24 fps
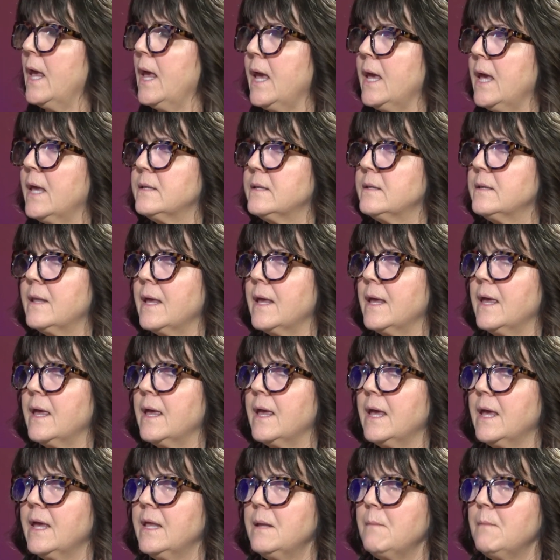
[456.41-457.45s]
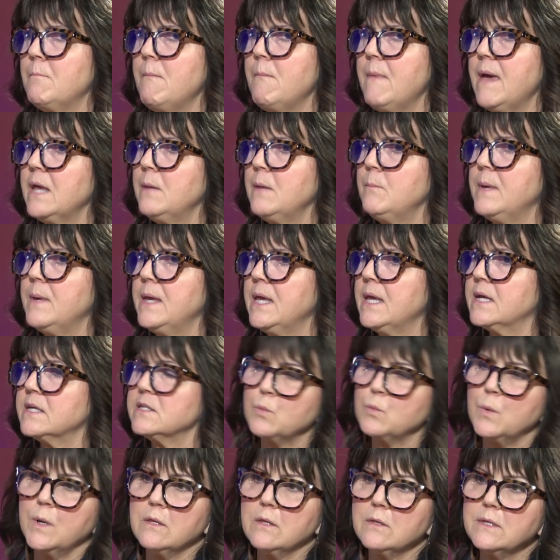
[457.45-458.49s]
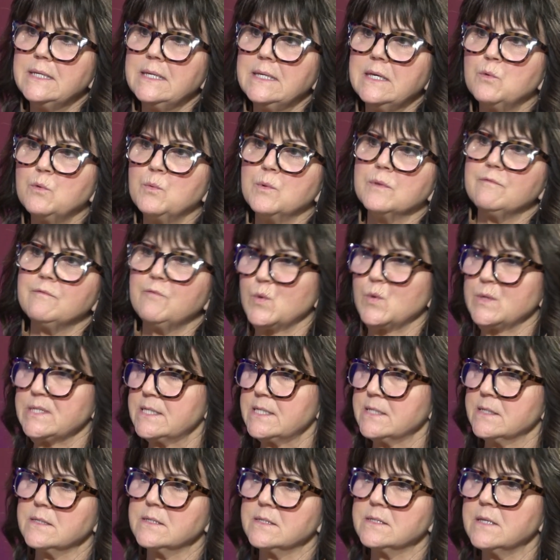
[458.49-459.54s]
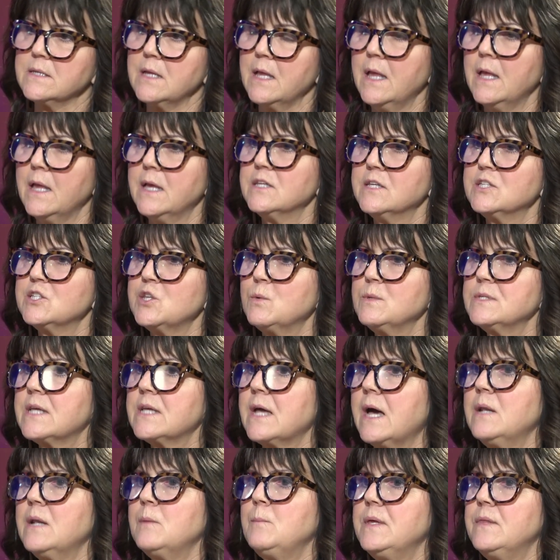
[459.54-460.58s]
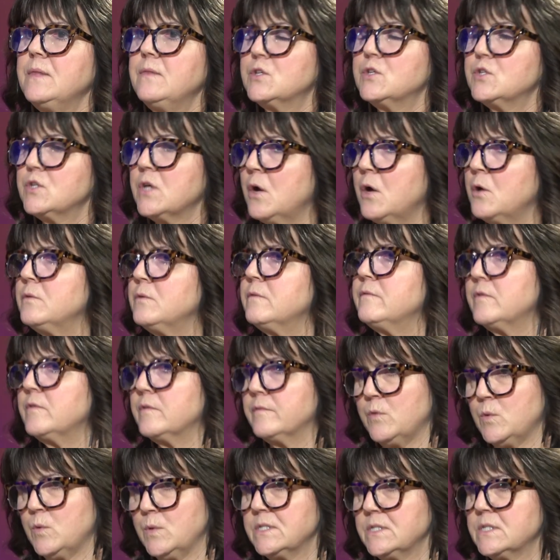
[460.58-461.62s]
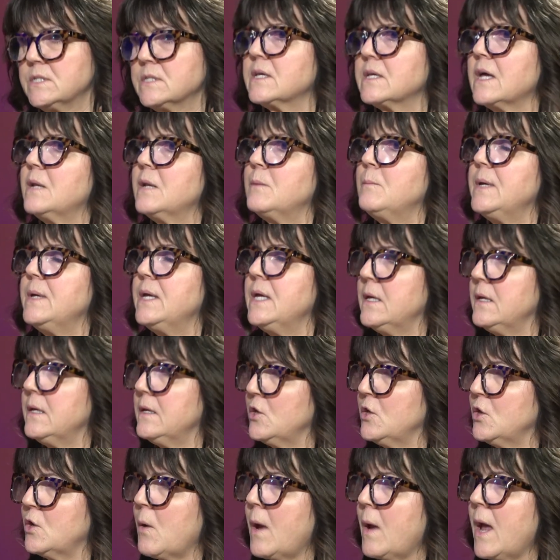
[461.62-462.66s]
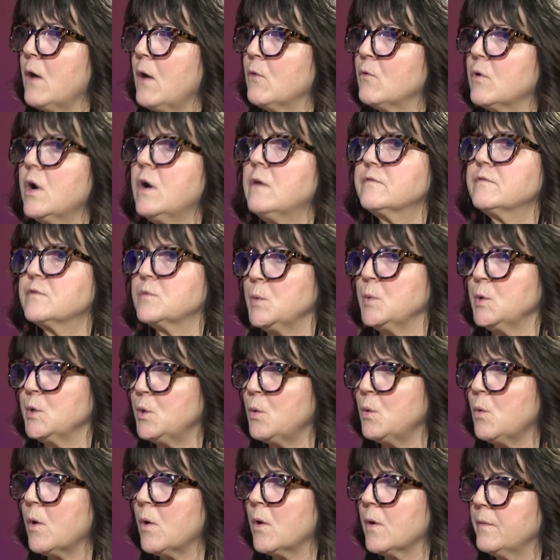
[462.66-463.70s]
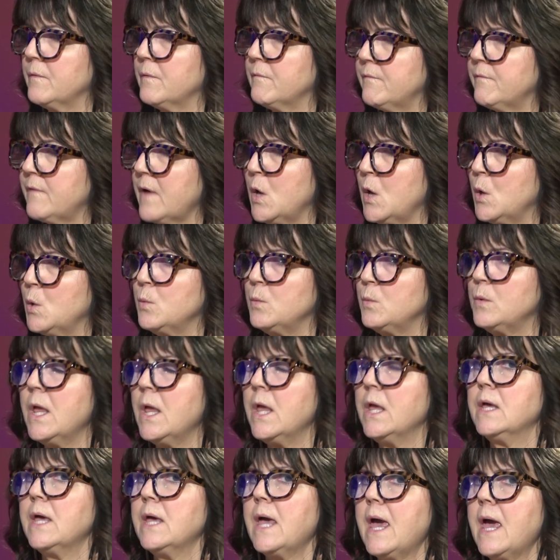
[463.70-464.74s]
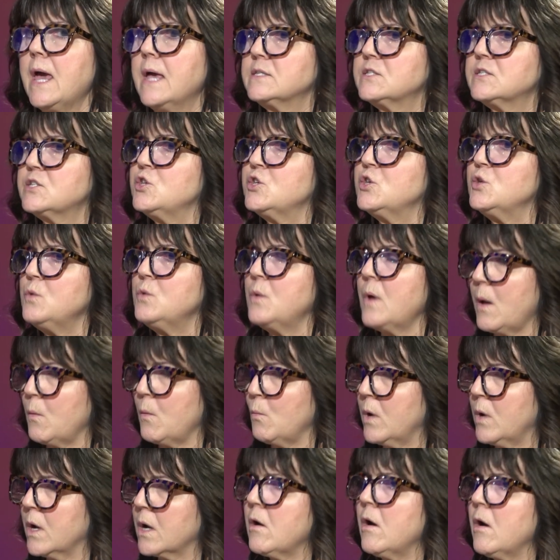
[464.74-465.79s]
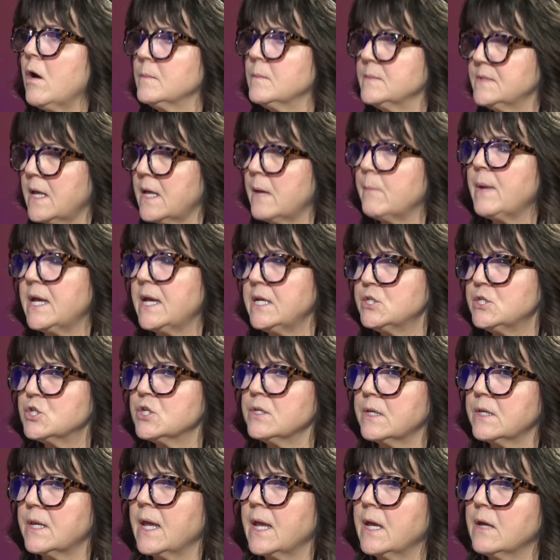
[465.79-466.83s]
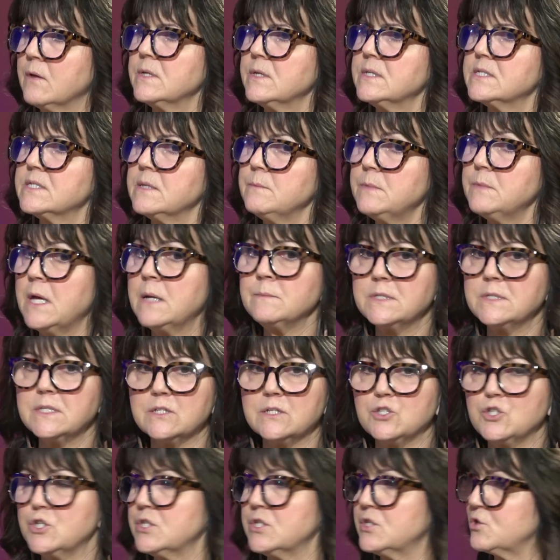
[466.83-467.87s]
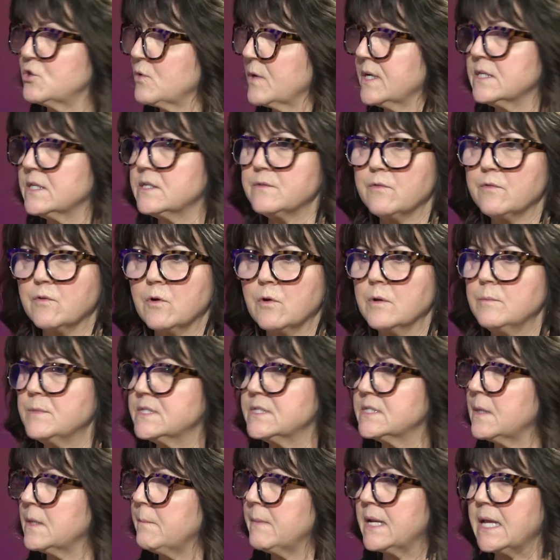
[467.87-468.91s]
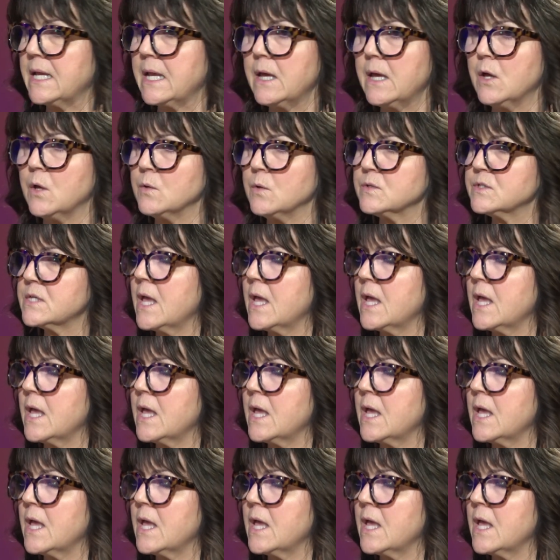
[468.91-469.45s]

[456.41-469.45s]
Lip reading: And it may be because we only deal with voices. So it's got to be the tone of your voice. It's got to be, how comfortable you are on the phone as to what calms that patient down. And sometimes it's just transferring to somebody else.